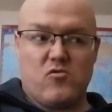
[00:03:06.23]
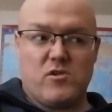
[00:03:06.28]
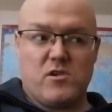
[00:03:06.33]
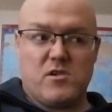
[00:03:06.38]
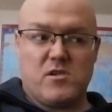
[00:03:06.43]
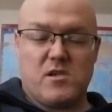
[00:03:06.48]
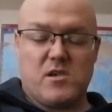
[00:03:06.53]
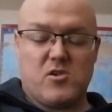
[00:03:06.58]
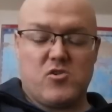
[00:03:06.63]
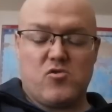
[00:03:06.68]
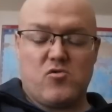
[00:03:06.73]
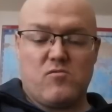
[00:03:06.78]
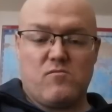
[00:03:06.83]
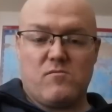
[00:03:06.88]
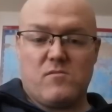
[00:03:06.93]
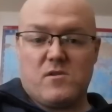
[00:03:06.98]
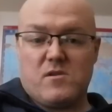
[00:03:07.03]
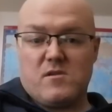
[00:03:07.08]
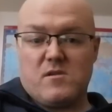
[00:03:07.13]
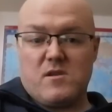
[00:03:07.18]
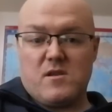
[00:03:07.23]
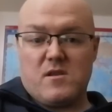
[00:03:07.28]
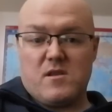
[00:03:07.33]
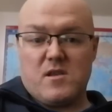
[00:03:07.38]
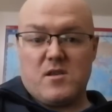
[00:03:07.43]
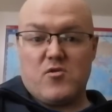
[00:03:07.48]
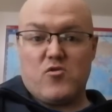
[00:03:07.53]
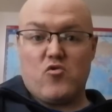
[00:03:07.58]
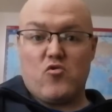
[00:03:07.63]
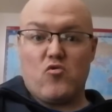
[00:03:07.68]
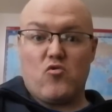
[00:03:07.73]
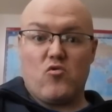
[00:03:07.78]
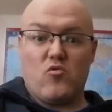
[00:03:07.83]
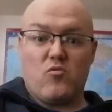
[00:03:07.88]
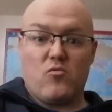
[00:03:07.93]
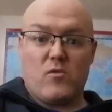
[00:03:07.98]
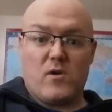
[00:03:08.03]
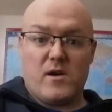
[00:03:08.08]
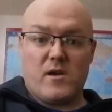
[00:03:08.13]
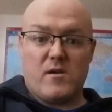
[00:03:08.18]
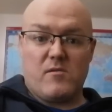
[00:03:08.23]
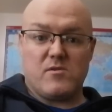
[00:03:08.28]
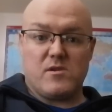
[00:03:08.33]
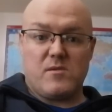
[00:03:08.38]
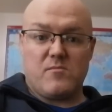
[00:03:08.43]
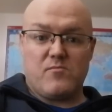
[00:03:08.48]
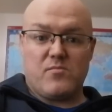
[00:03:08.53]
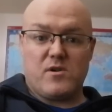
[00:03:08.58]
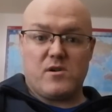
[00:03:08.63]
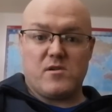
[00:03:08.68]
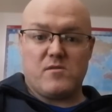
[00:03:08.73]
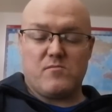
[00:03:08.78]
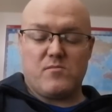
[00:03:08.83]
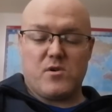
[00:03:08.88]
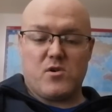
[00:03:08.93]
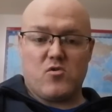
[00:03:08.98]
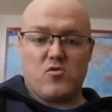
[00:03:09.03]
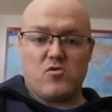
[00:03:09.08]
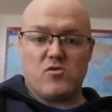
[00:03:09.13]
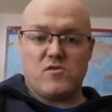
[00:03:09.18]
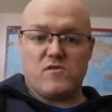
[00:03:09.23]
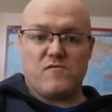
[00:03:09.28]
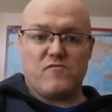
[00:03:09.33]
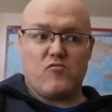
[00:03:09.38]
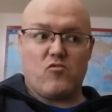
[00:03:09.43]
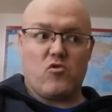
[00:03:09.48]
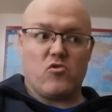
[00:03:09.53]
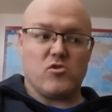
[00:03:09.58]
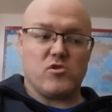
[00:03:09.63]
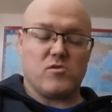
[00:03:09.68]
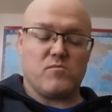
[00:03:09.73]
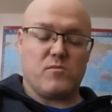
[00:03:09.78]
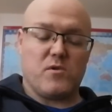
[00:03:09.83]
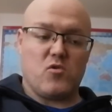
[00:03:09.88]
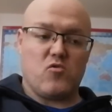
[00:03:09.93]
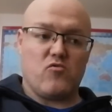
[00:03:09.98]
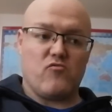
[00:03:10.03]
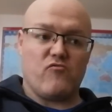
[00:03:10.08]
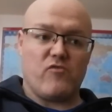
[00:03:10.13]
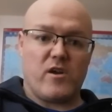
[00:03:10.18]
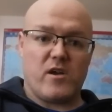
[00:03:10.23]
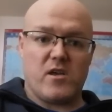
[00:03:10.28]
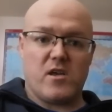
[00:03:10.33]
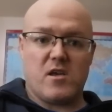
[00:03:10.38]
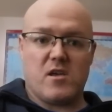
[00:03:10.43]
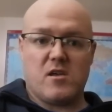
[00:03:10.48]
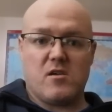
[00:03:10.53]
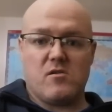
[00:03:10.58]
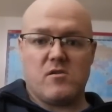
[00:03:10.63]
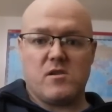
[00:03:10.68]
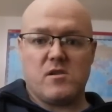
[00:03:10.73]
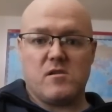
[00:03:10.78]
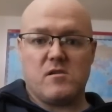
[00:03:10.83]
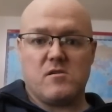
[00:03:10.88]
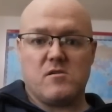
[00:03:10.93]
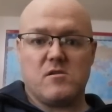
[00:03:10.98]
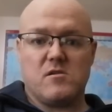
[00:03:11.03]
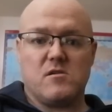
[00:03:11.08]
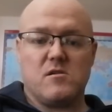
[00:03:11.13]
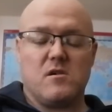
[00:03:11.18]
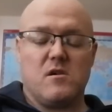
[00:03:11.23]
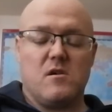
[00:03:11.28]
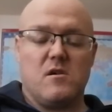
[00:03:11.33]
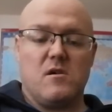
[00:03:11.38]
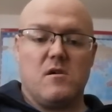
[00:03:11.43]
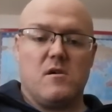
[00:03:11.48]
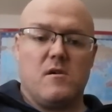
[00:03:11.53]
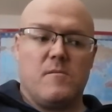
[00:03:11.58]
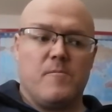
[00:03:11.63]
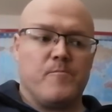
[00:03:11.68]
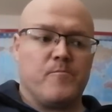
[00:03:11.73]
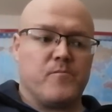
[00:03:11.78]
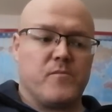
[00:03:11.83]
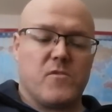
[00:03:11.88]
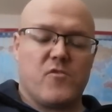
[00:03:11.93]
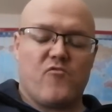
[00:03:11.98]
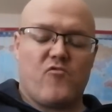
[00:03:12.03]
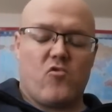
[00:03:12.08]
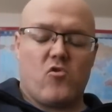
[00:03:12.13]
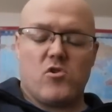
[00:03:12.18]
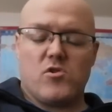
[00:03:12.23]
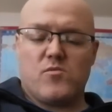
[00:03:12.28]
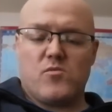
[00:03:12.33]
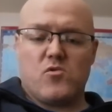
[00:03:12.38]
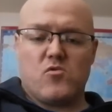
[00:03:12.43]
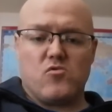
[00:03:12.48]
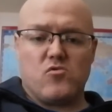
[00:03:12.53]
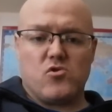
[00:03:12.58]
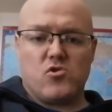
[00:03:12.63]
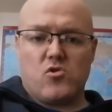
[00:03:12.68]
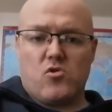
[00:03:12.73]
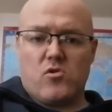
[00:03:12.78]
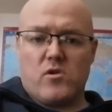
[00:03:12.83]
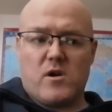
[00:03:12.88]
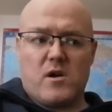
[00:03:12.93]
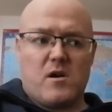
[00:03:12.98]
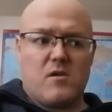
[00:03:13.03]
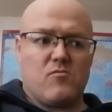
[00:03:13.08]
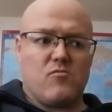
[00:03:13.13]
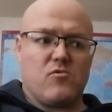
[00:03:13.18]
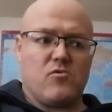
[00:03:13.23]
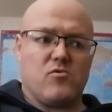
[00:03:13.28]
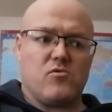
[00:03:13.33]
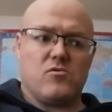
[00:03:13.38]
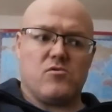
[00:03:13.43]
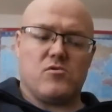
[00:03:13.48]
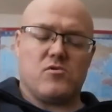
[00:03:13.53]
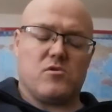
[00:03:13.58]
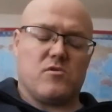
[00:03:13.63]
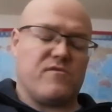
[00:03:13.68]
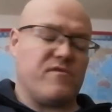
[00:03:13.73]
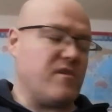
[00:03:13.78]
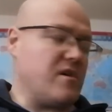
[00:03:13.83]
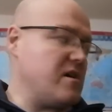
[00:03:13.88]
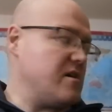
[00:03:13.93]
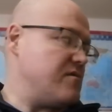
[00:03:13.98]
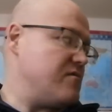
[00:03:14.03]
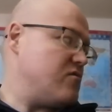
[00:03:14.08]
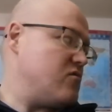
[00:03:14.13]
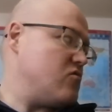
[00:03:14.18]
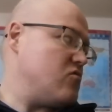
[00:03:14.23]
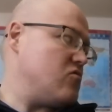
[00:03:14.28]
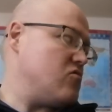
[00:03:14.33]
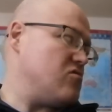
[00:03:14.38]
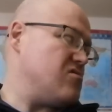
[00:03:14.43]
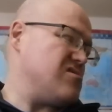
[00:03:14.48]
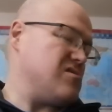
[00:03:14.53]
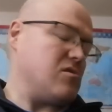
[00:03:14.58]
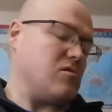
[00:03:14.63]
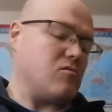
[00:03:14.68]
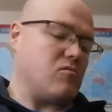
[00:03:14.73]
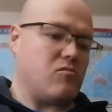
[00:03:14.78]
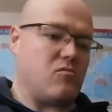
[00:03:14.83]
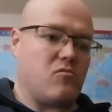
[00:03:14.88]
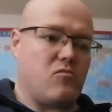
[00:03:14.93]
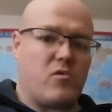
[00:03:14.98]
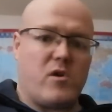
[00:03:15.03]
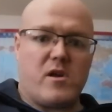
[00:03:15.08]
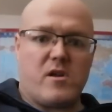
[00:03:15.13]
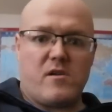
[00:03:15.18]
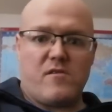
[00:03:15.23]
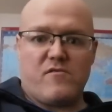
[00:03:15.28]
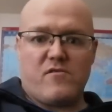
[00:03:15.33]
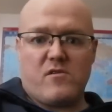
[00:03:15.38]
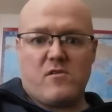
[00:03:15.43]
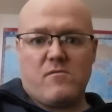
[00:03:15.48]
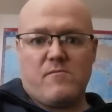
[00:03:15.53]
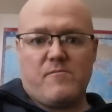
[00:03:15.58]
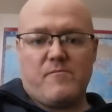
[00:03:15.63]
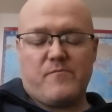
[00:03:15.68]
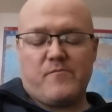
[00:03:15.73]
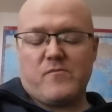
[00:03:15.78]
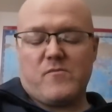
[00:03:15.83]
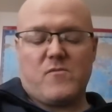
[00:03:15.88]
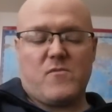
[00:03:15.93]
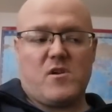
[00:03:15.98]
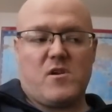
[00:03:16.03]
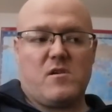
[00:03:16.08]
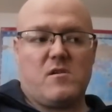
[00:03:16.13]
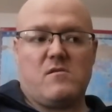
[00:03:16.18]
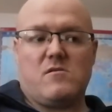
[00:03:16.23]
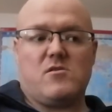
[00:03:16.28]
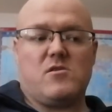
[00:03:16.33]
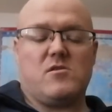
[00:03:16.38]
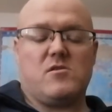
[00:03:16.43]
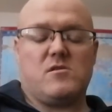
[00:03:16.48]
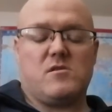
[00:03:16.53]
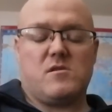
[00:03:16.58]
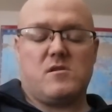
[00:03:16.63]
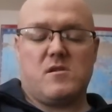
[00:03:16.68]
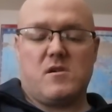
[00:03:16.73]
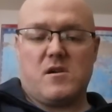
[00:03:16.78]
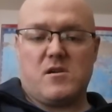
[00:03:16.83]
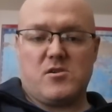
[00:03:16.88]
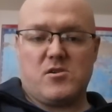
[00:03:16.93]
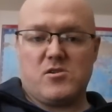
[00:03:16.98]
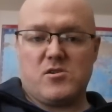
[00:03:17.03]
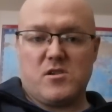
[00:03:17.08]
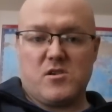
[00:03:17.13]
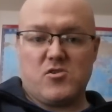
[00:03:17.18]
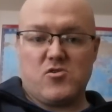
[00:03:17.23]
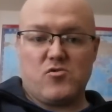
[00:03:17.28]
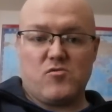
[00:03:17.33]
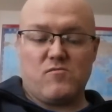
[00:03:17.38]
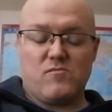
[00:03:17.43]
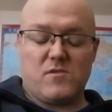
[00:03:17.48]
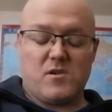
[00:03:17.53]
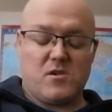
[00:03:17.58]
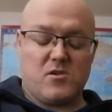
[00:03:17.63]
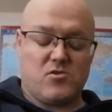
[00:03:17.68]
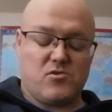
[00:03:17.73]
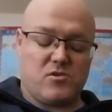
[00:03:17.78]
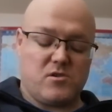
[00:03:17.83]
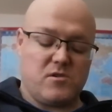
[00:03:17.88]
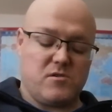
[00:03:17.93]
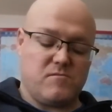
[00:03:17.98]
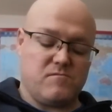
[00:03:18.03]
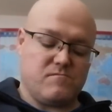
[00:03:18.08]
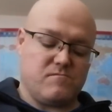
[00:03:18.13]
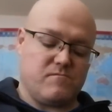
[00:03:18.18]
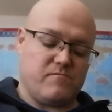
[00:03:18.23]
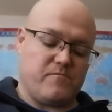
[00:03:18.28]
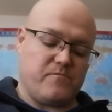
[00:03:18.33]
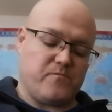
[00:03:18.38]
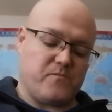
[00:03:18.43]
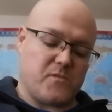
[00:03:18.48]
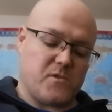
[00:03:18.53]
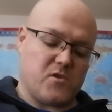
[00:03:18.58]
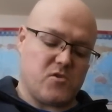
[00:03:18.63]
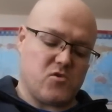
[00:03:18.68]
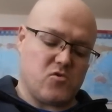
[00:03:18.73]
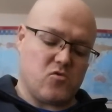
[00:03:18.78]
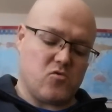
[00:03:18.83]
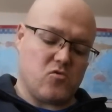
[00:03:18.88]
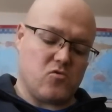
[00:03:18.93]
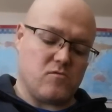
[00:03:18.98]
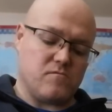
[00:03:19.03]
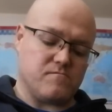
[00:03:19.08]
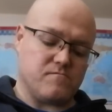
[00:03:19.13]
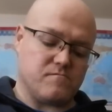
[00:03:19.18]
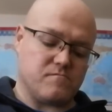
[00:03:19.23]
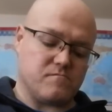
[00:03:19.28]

just assumed that they knew why I was in prison because they've watched me on Ricky Killian's, they've watched me on Sean Atwood's or 5 or wherever, right? I just assumed this, right? So